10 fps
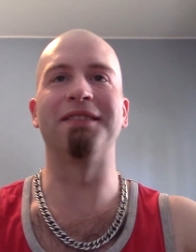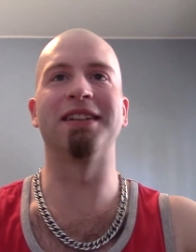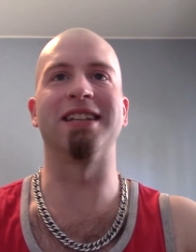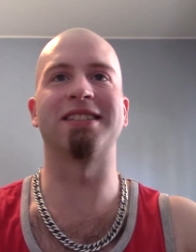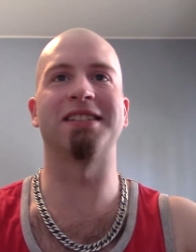um,
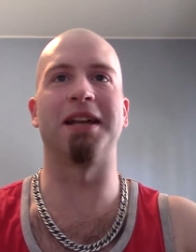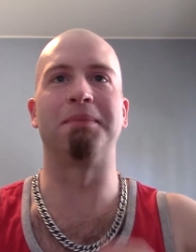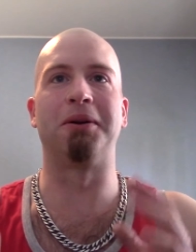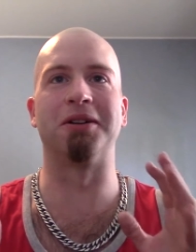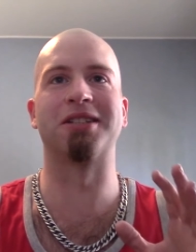just gonna
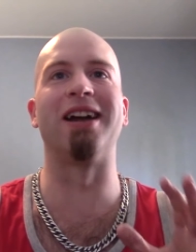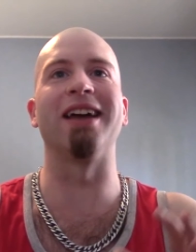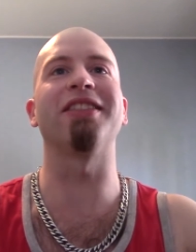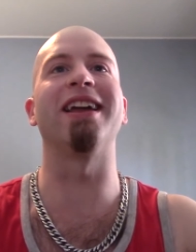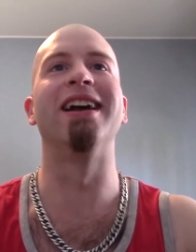pause
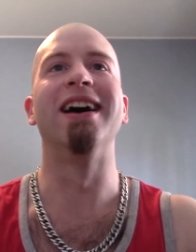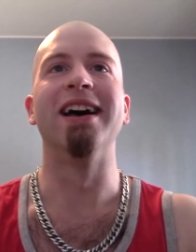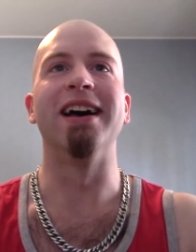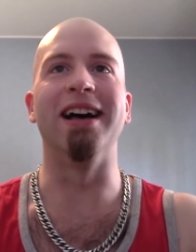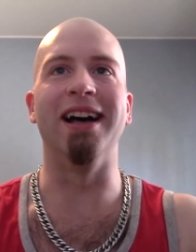right there.
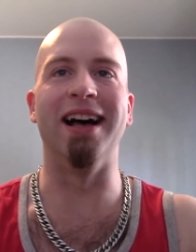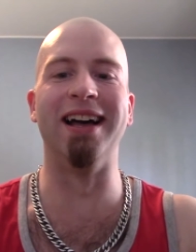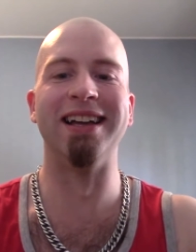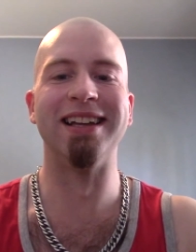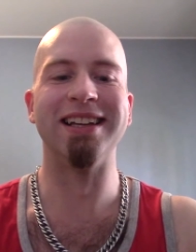Uh,